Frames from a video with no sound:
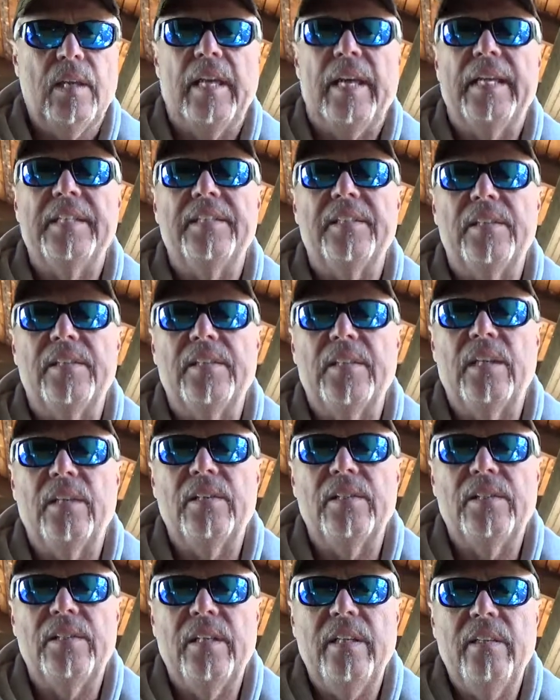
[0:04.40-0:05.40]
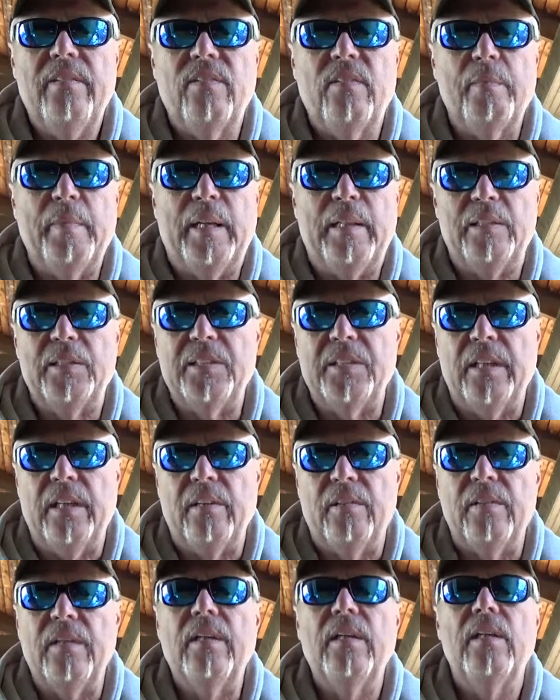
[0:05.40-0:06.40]
As a starseed from
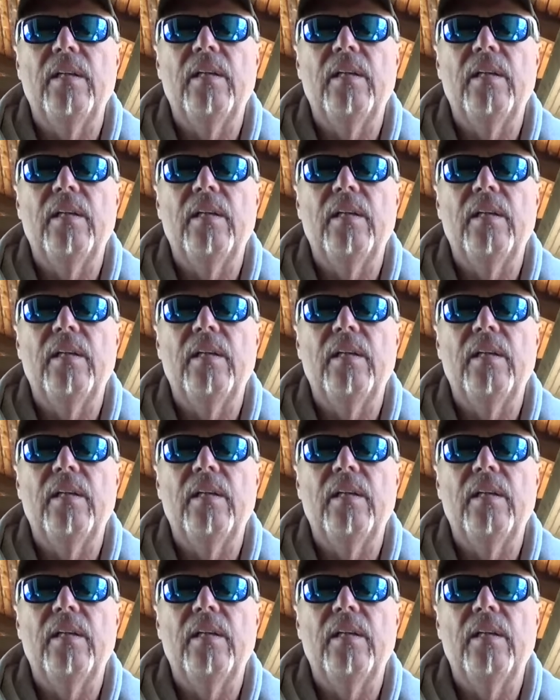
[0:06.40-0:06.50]
Alcyone,